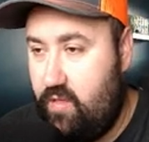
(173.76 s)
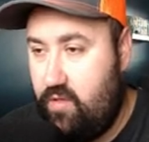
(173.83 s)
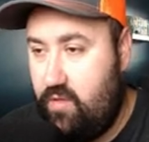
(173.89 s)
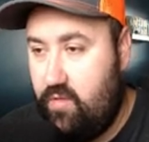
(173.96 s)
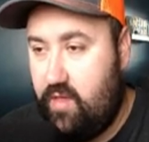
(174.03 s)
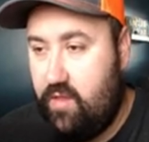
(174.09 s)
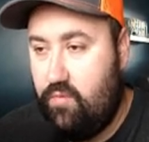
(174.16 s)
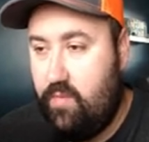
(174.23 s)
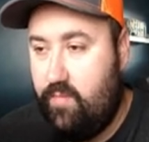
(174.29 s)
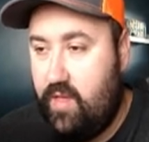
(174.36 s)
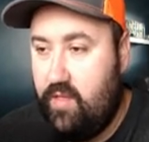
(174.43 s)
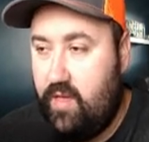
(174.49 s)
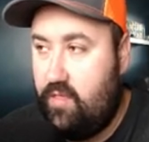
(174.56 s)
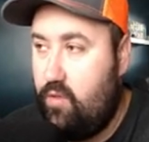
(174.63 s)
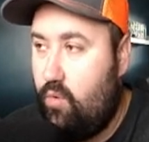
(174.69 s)
So this would be
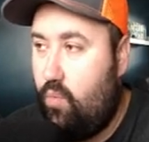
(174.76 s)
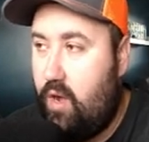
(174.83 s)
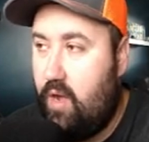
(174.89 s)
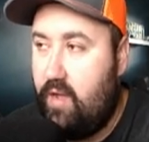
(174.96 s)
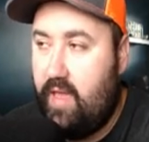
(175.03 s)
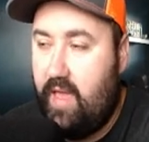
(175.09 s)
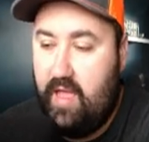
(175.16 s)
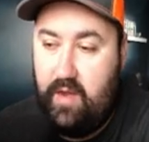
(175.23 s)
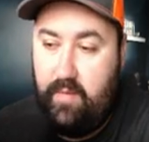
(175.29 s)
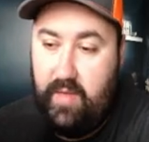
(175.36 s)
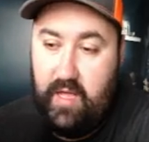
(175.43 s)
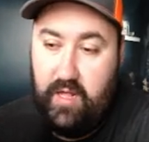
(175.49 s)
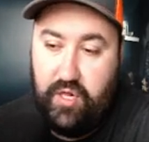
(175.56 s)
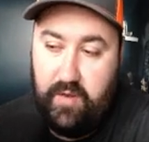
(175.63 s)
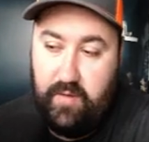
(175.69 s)
like the walk
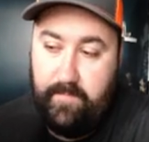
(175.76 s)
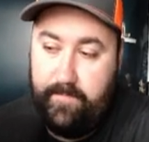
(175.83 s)
animation.